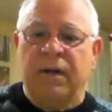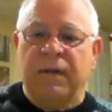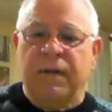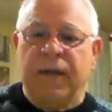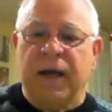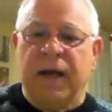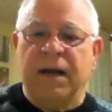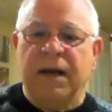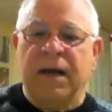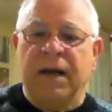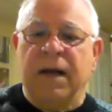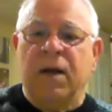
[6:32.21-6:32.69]

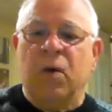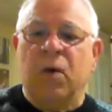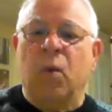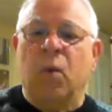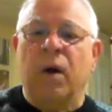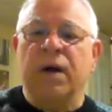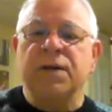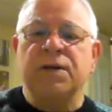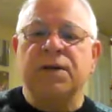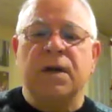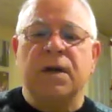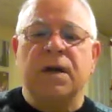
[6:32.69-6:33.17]
that
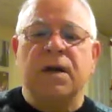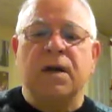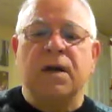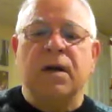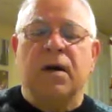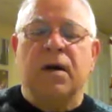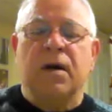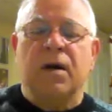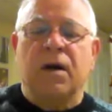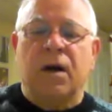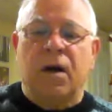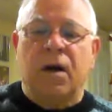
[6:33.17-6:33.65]
was
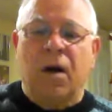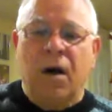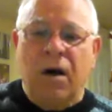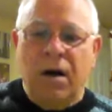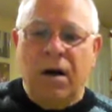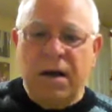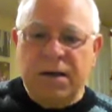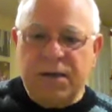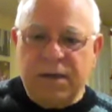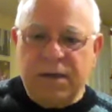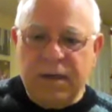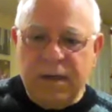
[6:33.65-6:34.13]

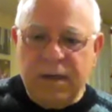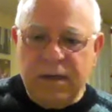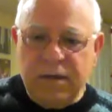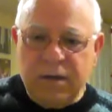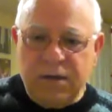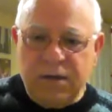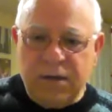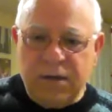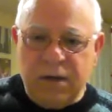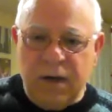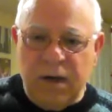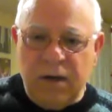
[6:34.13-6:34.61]
causing
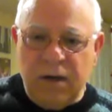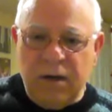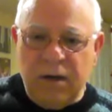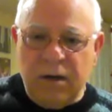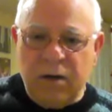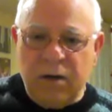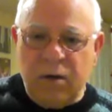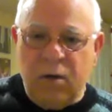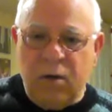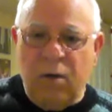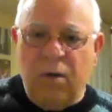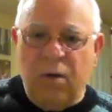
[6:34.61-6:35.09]
the sun
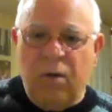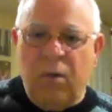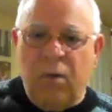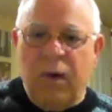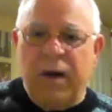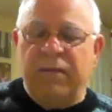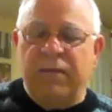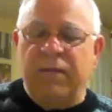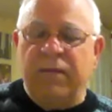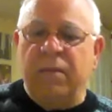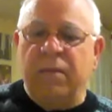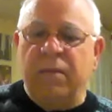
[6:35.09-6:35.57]
to go
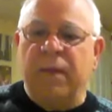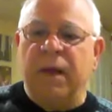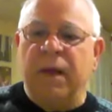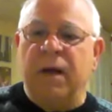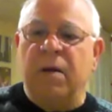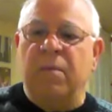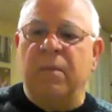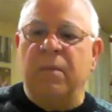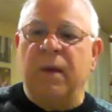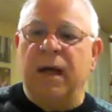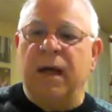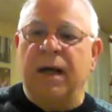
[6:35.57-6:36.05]
away from
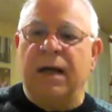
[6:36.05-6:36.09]
them